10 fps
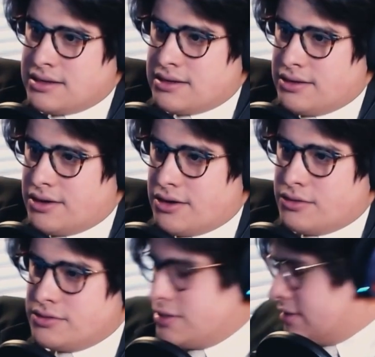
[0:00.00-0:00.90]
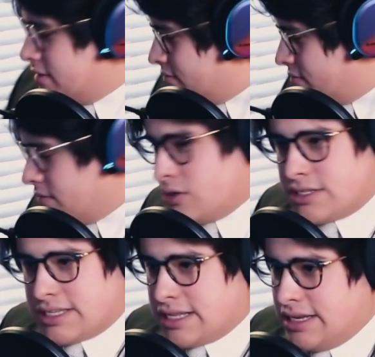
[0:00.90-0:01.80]
You know, just
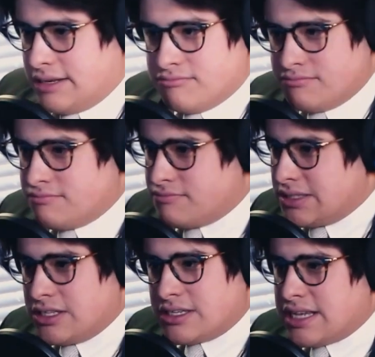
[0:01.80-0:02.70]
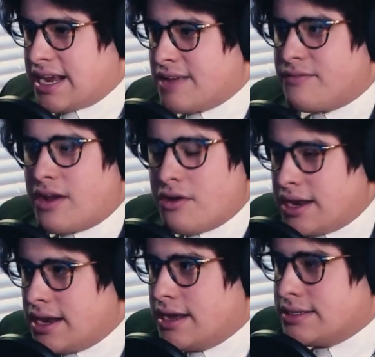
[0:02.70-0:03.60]
looks clean. Looks like a
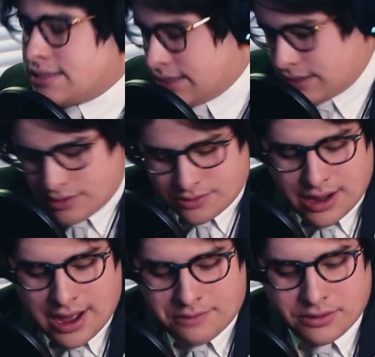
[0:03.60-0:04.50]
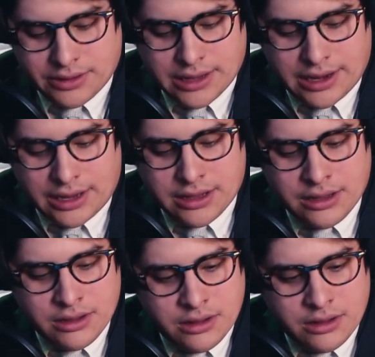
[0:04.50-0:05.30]
very nice cologne. I really like it.